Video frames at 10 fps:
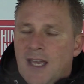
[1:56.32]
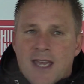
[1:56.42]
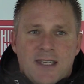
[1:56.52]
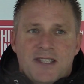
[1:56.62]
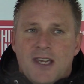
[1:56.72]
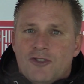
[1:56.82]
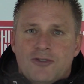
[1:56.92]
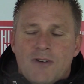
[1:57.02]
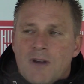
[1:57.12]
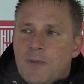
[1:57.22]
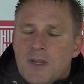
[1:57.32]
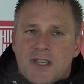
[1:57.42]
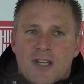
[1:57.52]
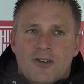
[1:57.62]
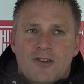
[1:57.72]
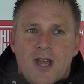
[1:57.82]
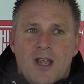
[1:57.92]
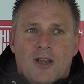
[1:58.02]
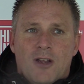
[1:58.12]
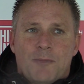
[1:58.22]
and as I said, Truro put us under
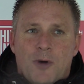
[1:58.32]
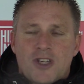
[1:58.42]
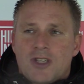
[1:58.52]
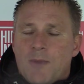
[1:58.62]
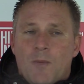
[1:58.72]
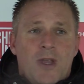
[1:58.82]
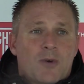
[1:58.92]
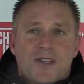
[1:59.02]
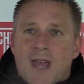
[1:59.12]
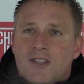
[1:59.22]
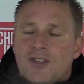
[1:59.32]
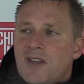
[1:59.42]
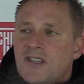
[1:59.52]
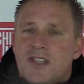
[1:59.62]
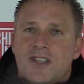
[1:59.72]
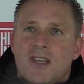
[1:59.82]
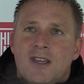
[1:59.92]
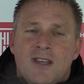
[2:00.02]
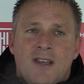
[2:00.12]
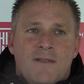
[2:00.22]
a lot of pressure, but we also had chances
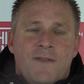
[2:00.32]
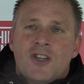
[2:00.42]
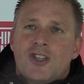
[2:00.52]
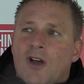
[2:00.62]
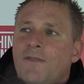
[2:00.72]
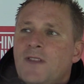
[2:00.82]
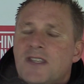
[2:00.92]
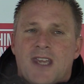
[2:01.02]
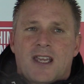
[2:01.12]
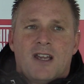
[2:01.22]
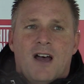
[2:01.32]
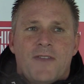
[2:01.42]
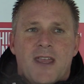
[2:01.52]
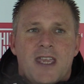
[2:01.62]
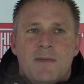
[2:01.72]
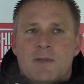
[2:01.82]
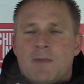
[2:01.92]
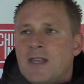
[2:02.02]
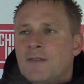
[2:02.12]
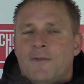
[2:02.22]
to finish it off in the second half. Their
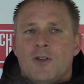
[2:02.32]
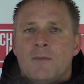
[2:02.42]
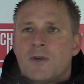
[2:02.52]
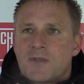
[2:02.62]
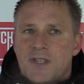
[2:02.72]
keepers made a phenomenal